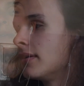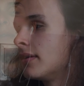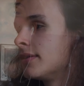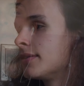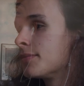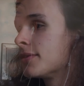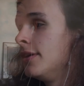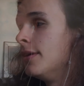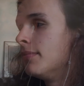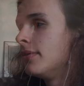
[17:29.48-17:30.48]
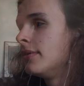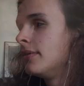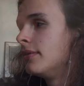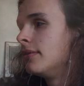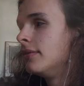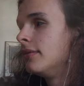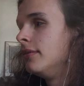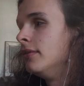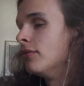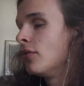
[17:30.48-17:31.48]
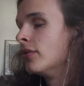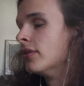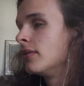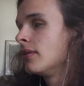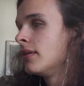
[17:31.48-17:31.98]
Get some sleep. You've earned it.